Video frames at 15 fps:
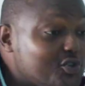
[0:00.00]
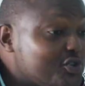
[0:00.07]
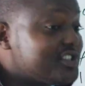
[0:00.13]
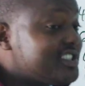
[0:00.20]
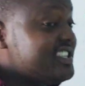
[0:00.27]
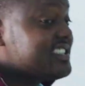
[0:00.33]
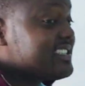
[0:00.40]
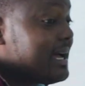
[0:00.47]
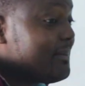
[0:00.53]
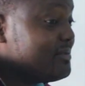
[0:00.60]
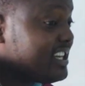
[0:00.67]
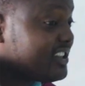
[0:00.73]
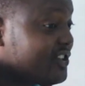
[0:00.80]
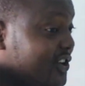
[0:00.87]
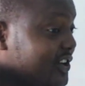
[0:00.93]
chose this
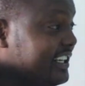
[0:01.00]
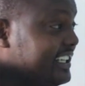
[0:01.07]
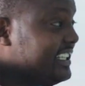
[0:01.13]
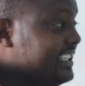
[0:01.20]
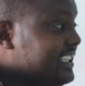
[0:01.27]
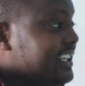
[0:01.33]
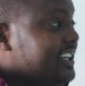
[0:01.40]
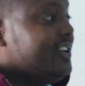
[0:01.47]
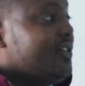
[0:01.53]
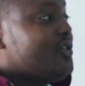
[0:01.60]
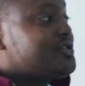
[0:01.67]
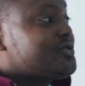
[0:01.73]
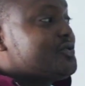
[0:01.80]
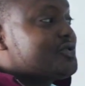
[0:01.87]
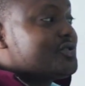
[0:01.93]
subject only,
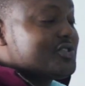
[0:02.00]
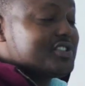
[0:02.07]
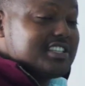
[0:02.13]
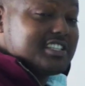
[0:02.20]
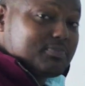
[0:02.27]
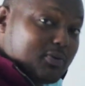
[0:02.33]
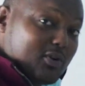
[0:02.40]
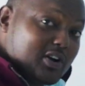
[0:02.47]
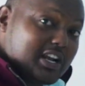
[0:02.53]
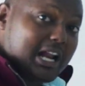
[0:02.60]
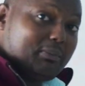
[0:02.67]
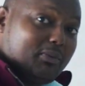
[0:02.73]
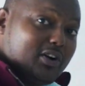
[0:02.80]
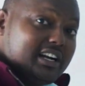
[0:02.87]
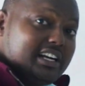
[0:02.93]
those who chose this
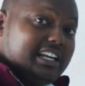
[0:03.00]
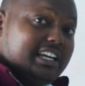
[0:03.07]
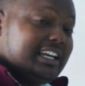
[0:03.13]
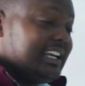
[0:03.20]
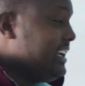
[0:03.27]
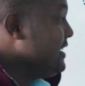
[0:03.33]
program only,